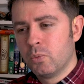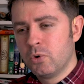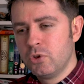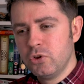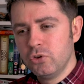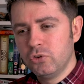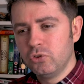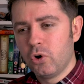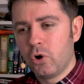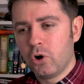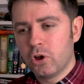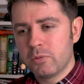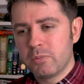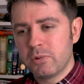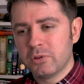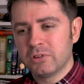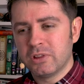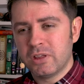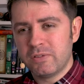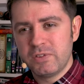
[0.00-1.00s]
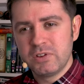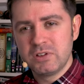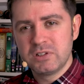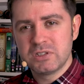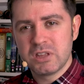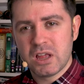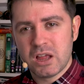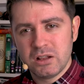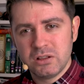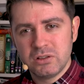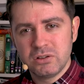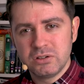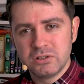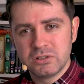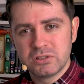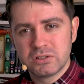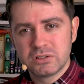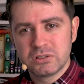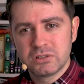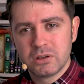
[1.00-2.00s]
When you talk about living
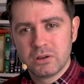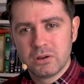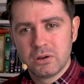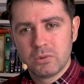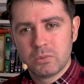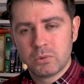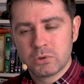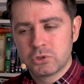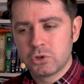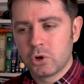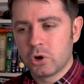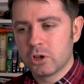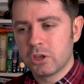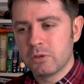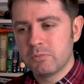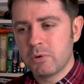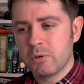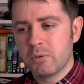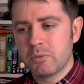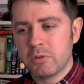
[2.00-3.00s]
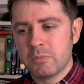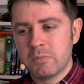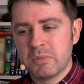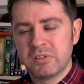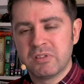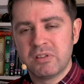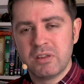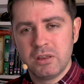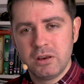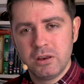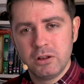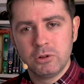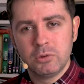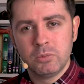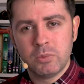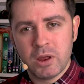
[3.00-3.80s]
standards, we're talking about the material